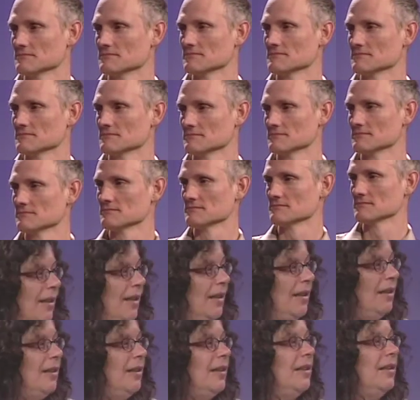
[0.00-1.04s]
Mm.
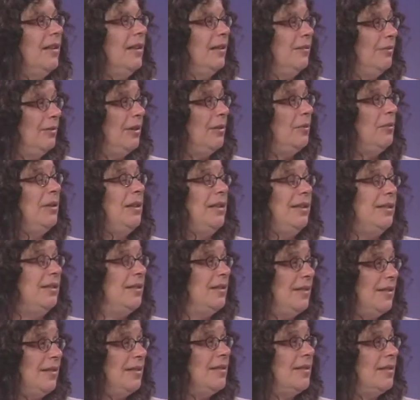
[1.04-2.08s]
Yeah, that even with
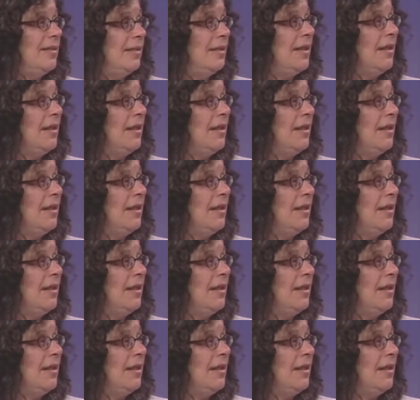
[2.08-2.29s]
this